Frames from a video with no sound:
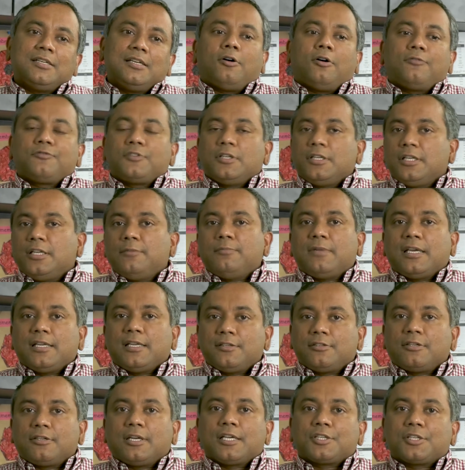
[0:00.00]
Often in my
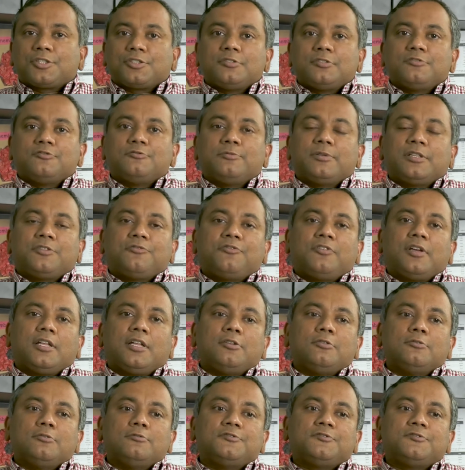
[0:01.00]
interactions with
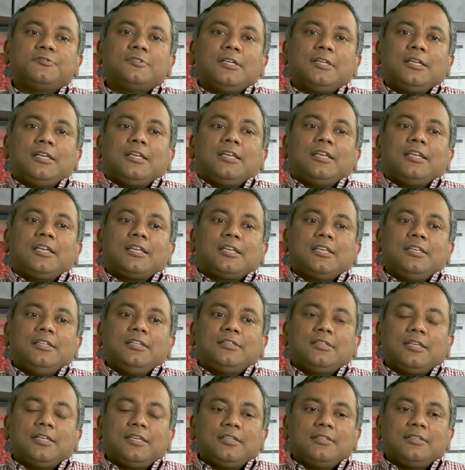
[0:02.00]
fellows, a key
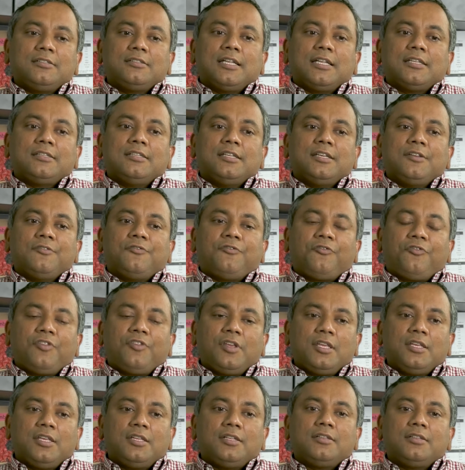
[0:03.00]
thing that they
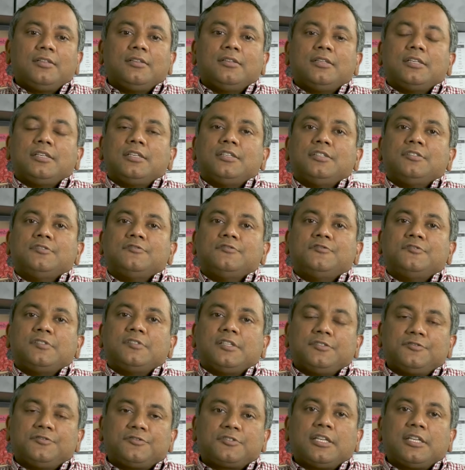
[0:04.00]
feel is
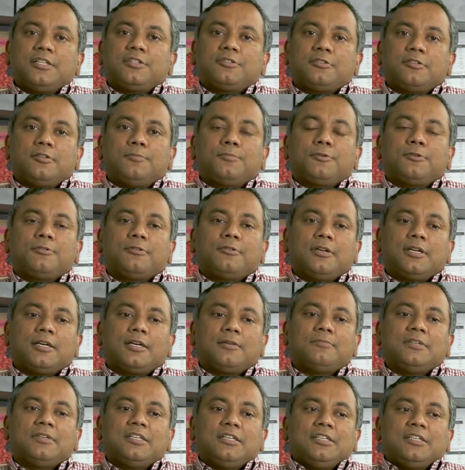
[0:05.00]
a strength of the
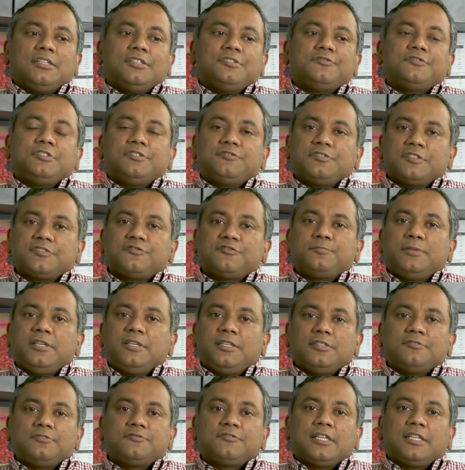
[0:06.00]
program is this
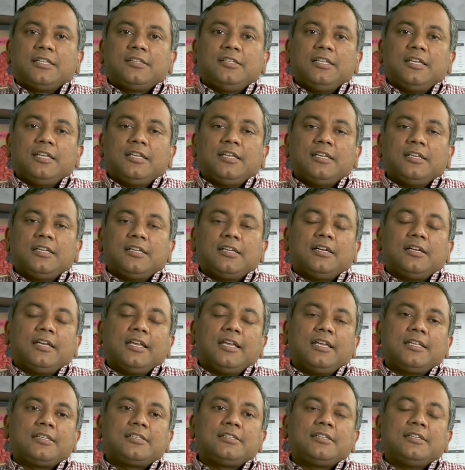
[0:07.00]
experience that they
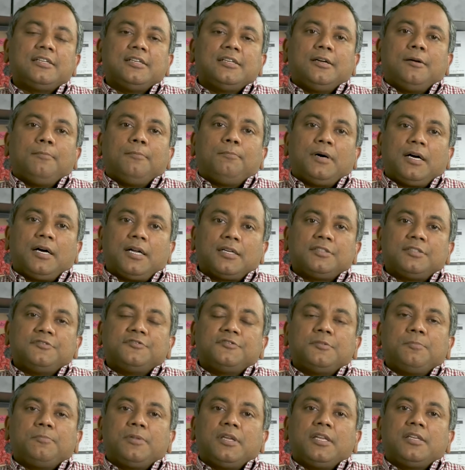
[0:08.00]
get
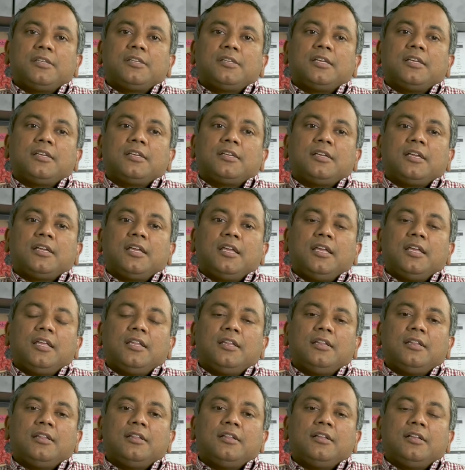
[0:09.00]
participating
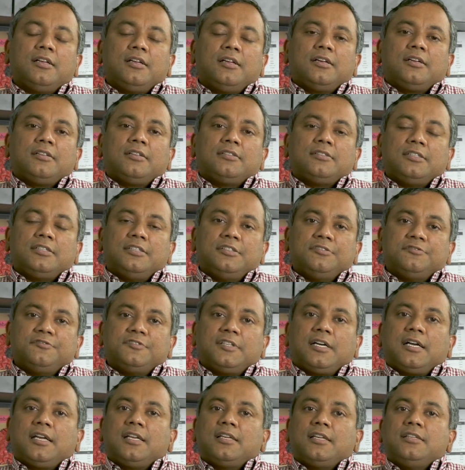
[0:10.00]
in the
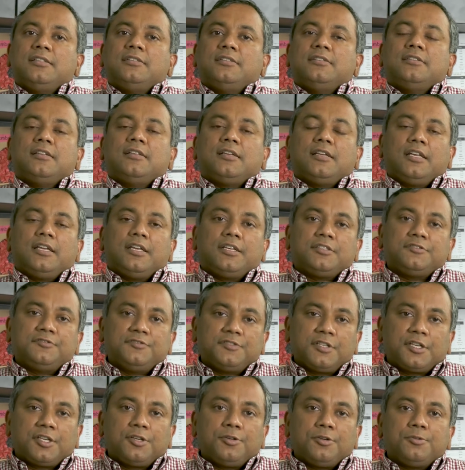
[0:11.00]
design,
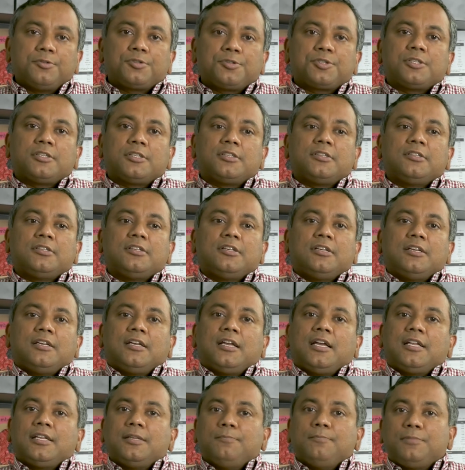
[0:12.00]
execution,
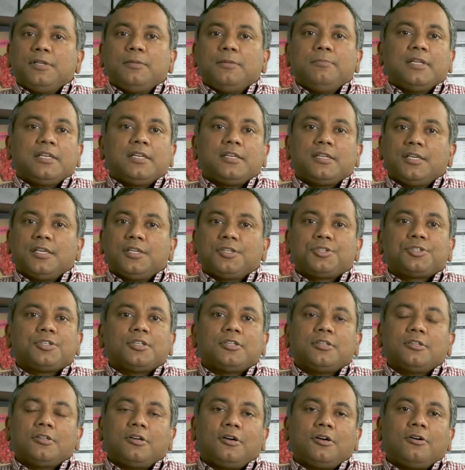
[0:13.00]
and
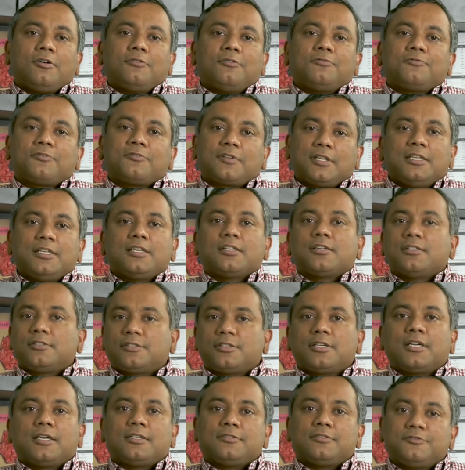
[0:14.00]
implementation of clinical
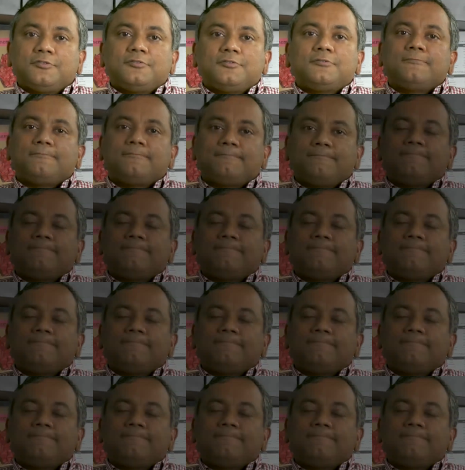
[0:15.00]
trials